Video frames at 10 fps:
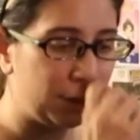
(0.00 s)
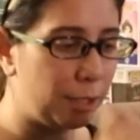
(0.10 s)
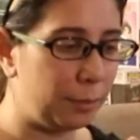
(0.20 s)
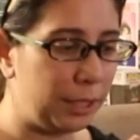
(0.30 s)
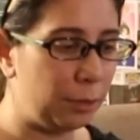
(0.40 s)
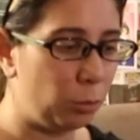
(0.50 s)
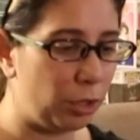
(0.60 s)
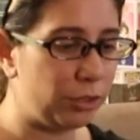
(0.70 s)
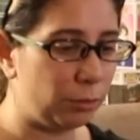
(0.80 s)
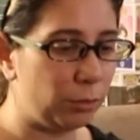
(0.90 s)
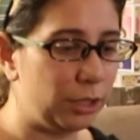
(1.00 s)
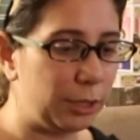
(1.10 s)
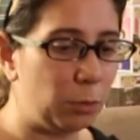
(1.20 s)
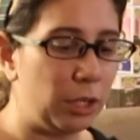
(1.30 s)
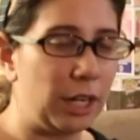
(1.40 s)
Um, it wasn't
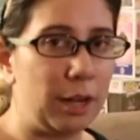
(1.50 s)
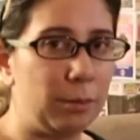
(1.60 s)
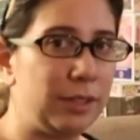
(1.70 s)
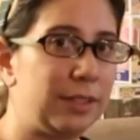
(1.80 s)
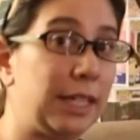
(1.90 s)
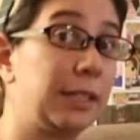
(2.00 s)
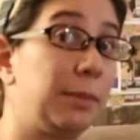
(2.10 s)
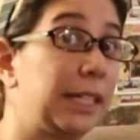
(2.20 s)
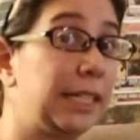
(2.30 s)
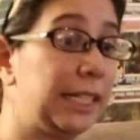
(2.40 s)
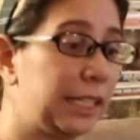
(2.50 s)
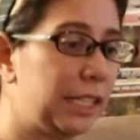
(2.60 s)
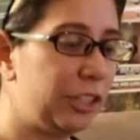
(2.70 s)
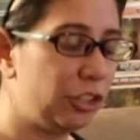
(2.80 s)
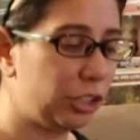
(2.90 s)
really what I was expecting
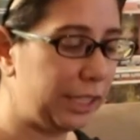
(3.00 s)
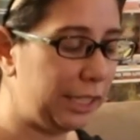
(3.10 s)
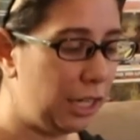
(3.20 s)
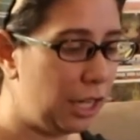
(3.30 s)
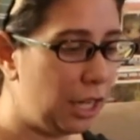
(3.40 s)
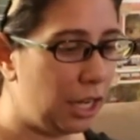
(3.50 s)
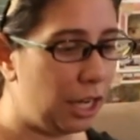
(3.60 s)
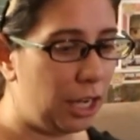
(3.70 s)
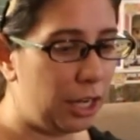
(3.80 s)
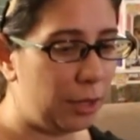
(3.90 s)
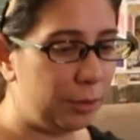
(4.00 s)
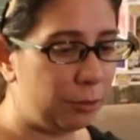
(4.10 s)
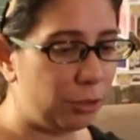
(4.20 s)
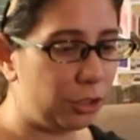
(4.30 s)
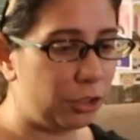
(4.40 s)
initially um,
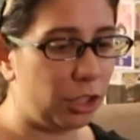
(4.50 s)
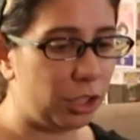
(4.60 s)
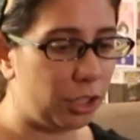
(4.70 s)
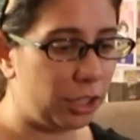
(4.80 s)
for the dark